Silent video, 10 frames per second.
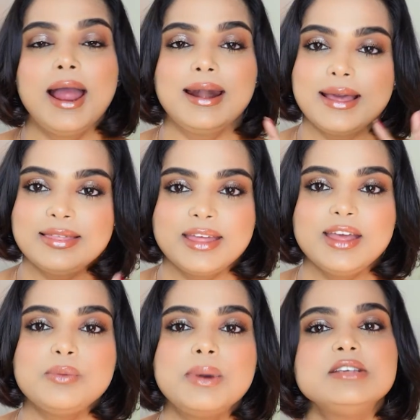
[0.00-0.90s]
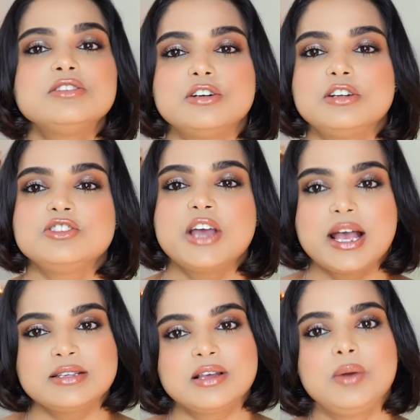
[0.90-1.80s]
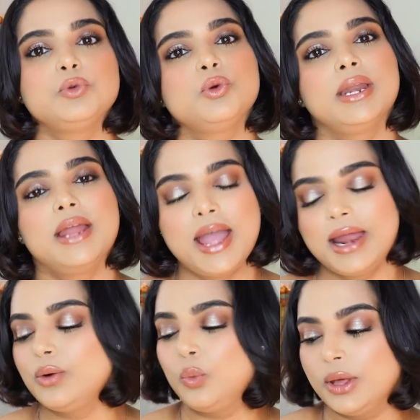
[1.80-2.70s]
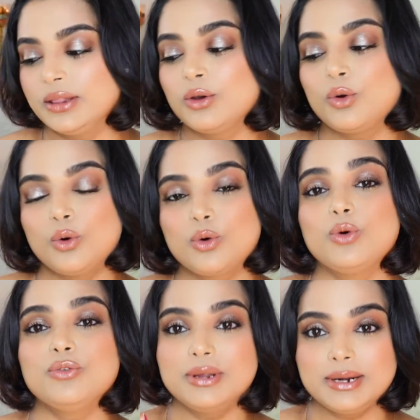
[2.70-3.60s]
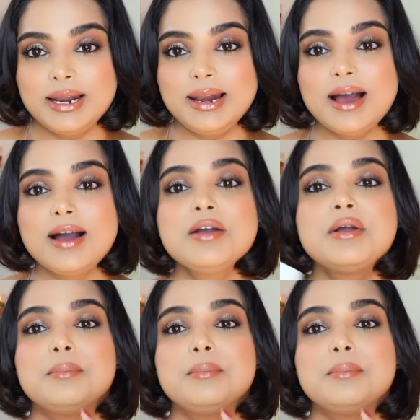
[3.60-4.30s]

And I think my search has come to an end with Cocoa Vanilla,